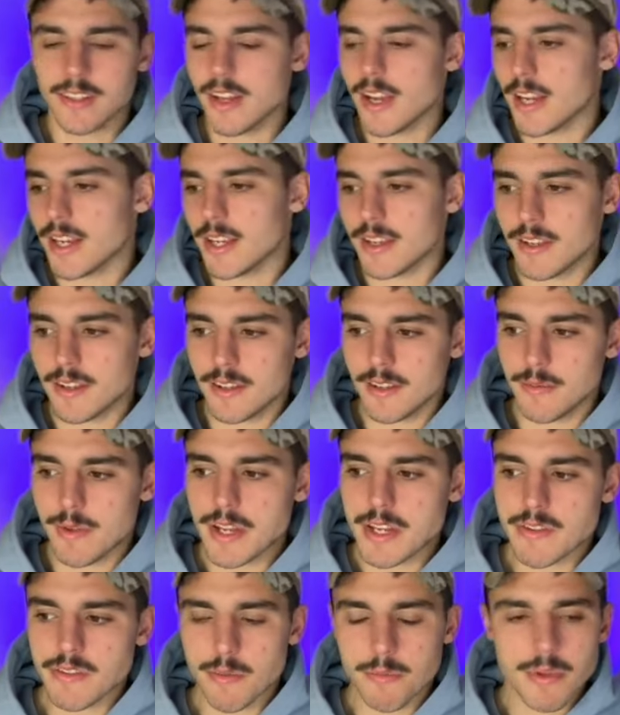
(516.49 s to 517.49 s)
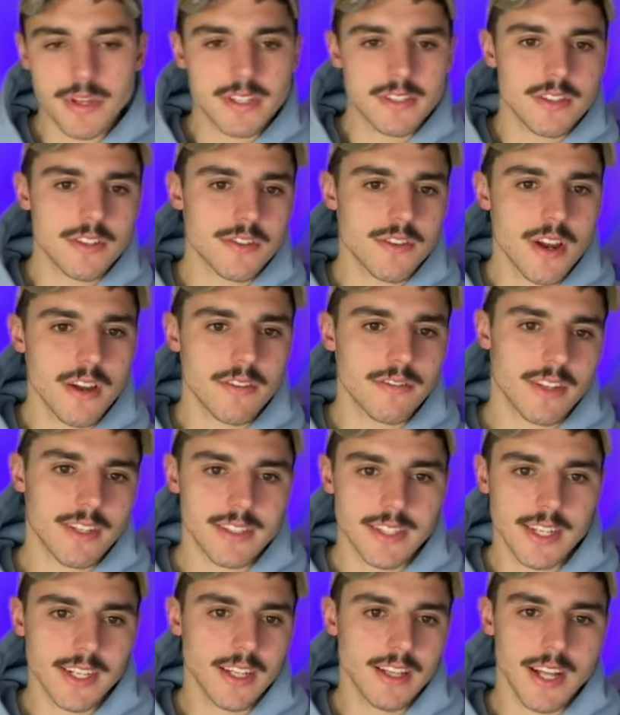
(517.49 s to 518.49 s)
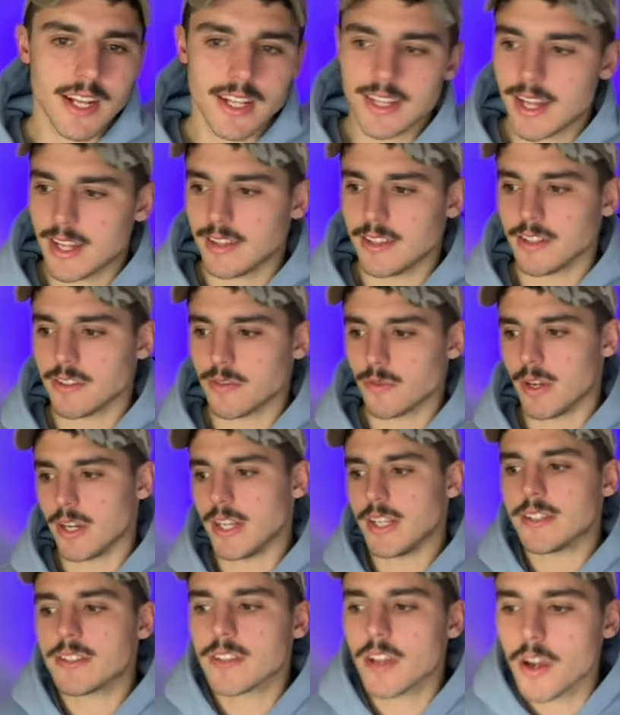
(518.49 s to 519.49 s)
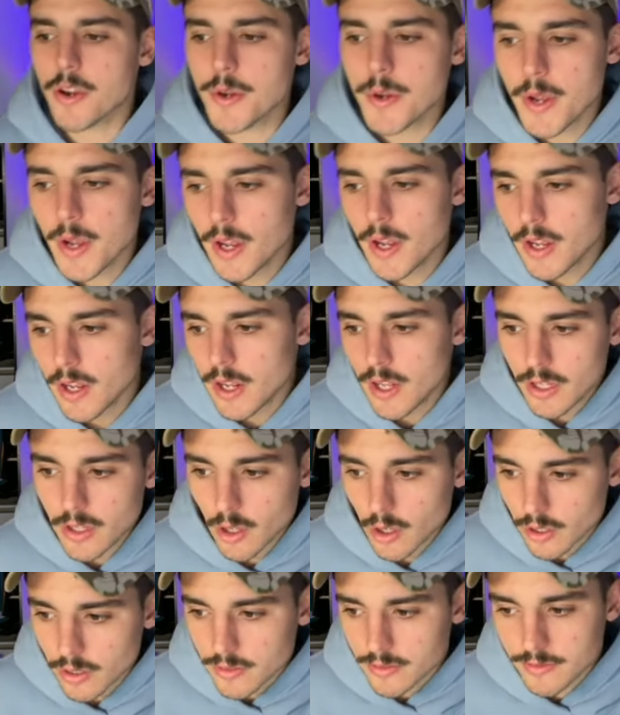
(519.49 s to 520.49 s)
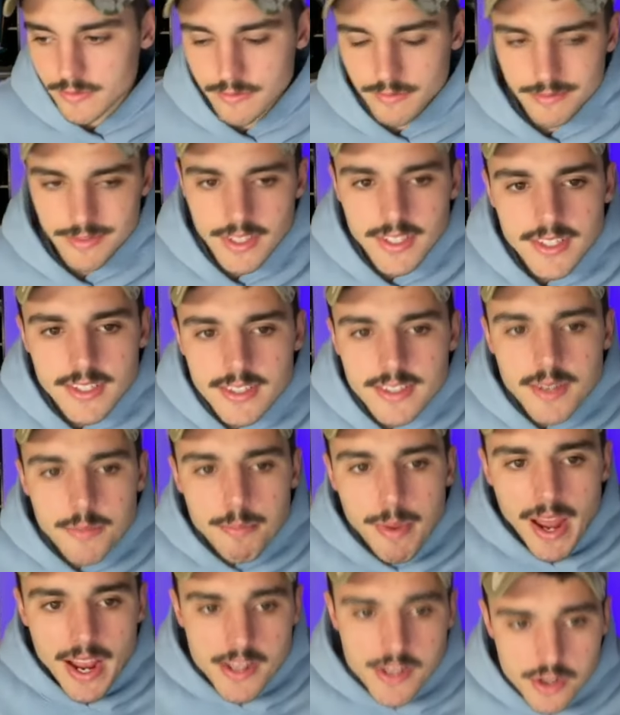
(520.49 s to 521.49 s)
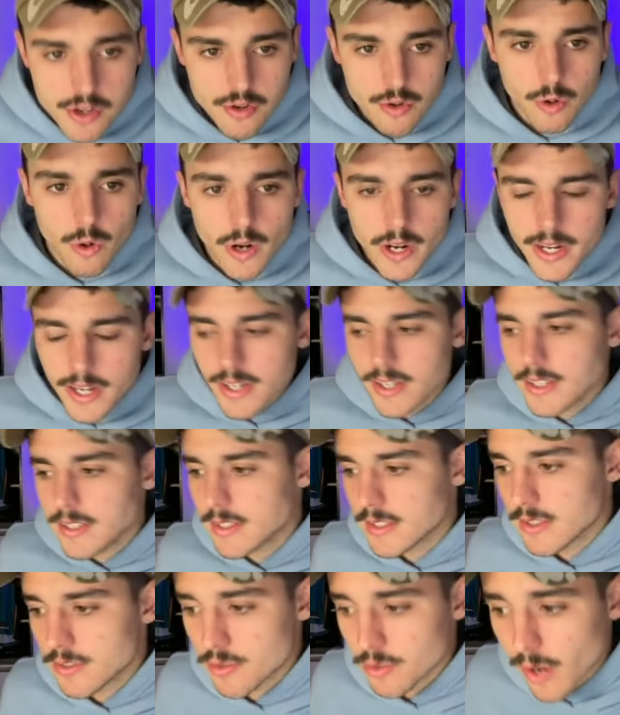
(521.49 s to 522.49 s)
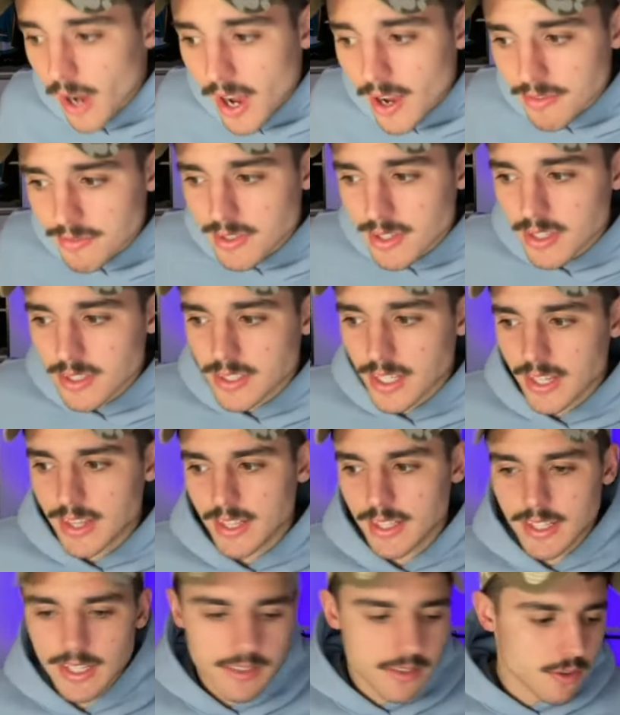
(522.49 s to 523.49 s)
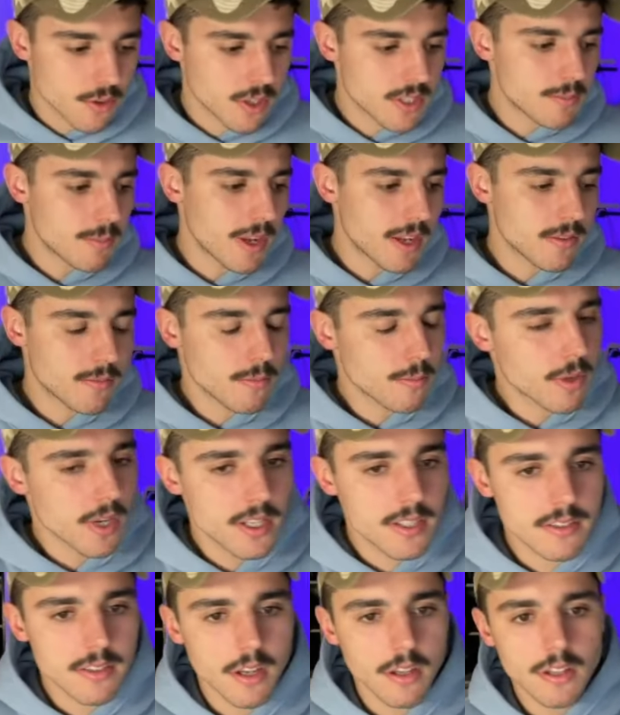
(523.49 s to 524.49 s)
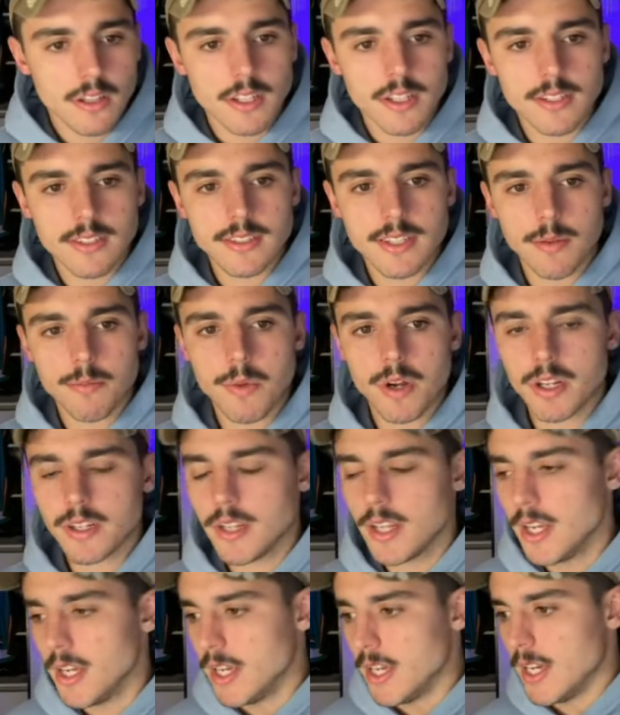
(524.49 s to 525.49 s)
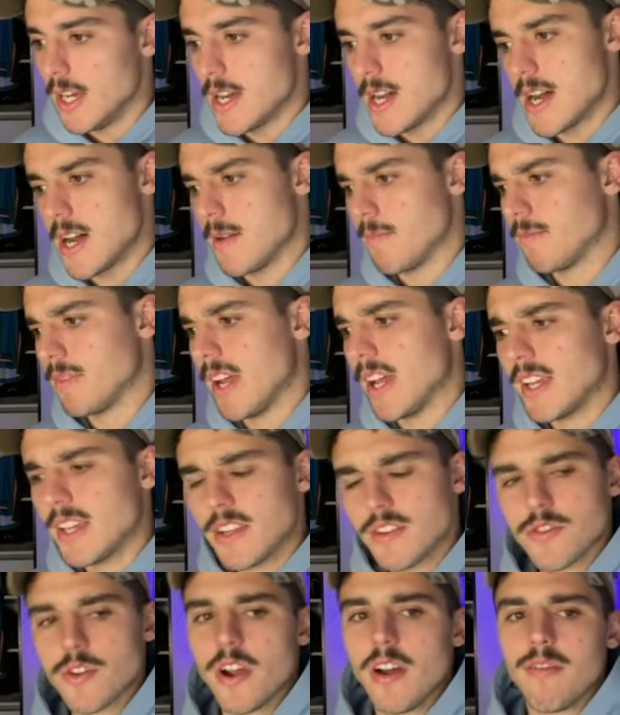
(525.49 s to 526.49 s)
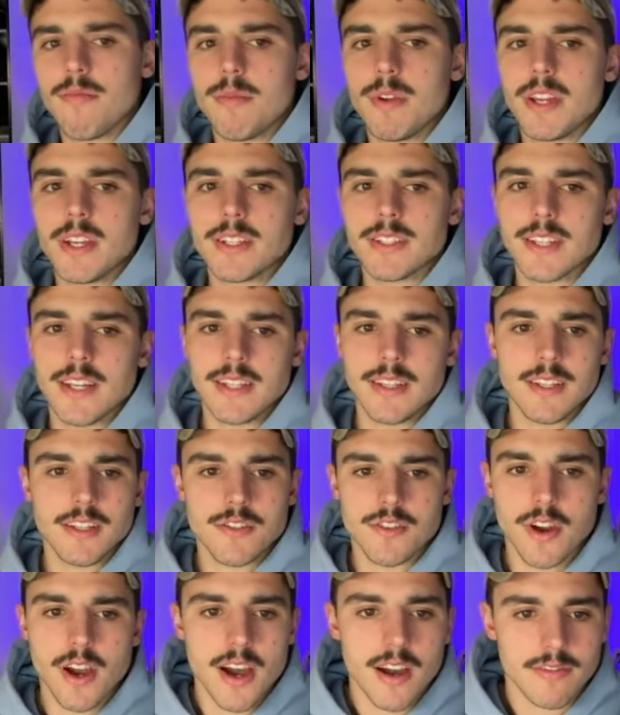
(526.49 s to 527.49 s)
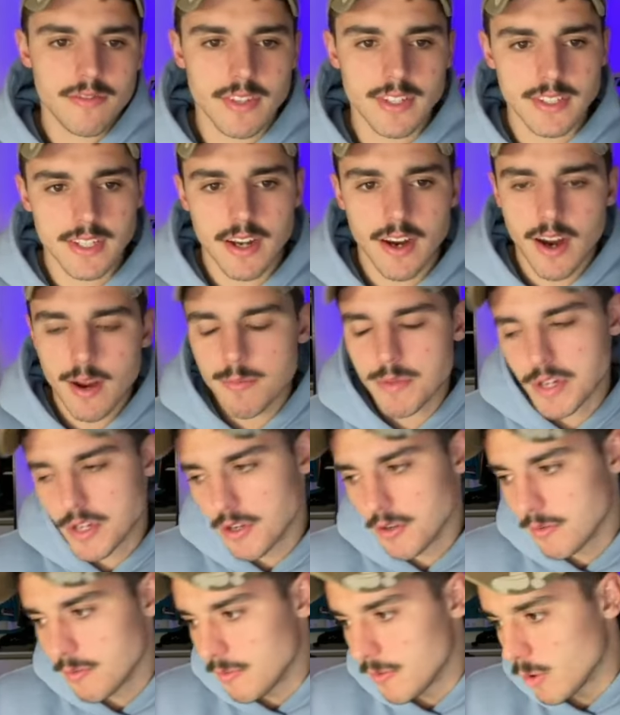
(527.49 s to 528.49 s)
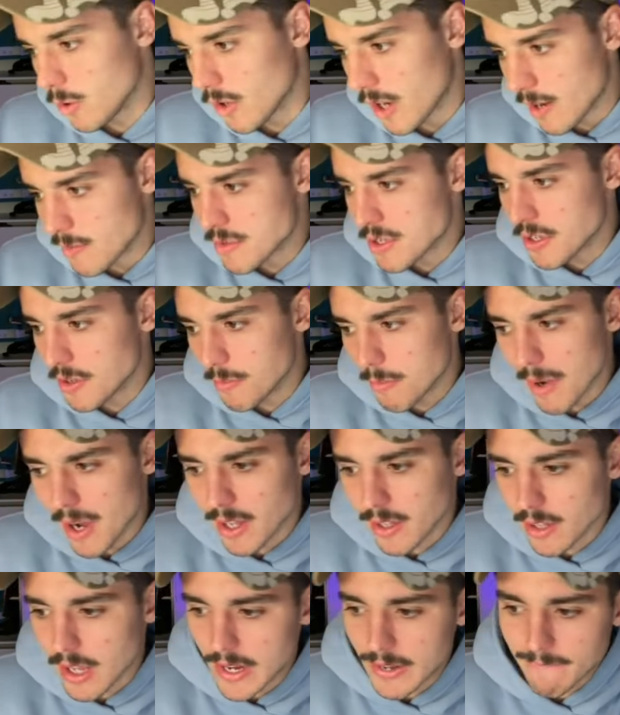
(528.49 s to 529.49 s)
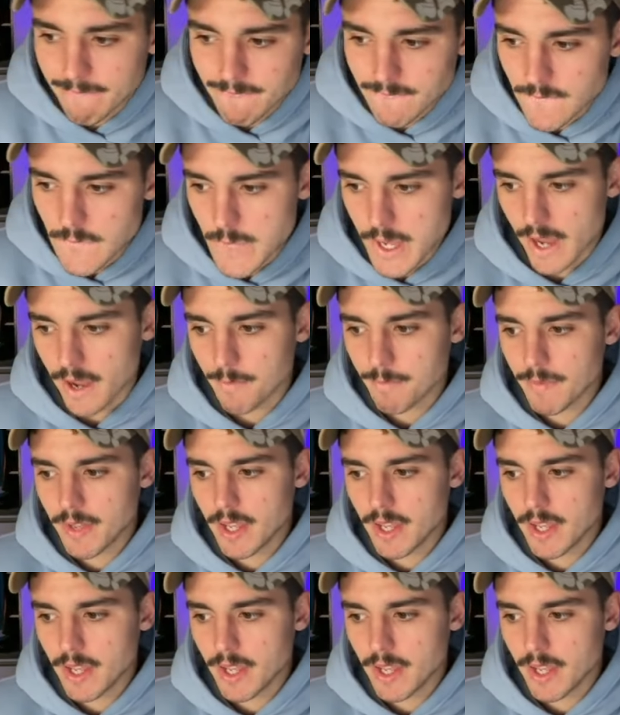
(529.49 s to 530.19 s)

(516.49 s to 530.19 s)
Like, imagine the Pistons drafted a center like that in the 20s. So, look, this isn't to bash Troy's drafting because I think that Troy's been pretty solid as someone um, taking draft picks, and the draft is a crapshoot or crapshoot. But, like, yeah,